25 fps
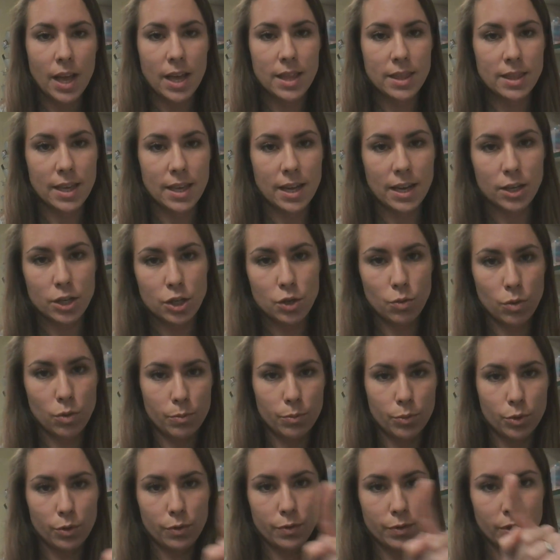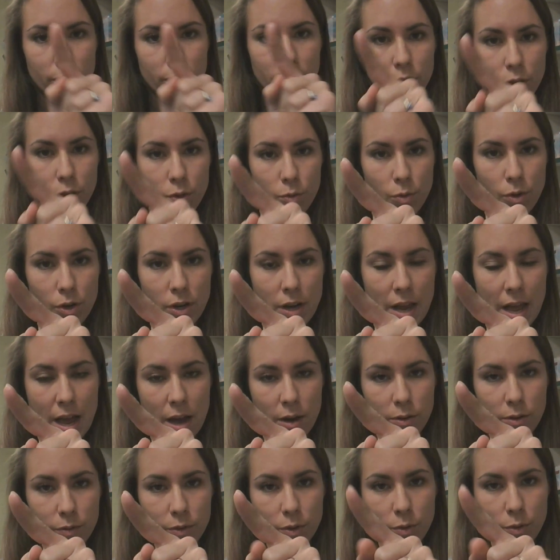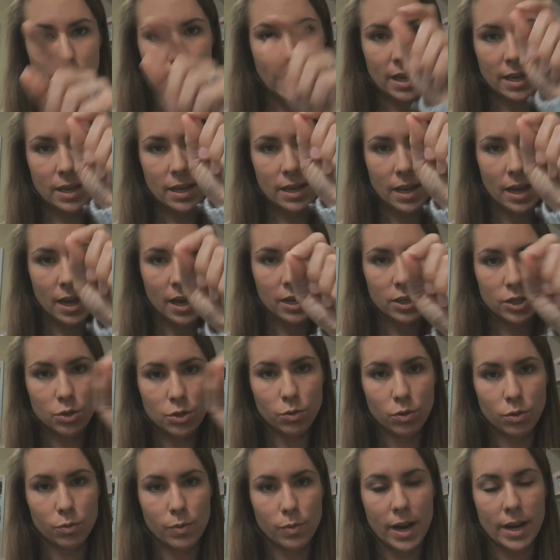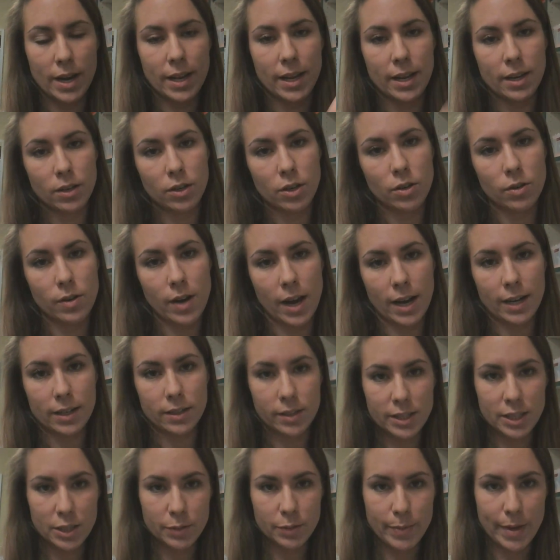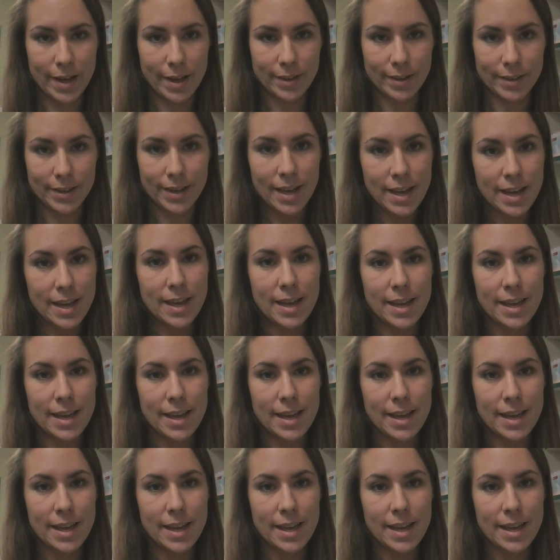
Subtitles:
and then you will move the little word out of the way and you will write it correctly spelled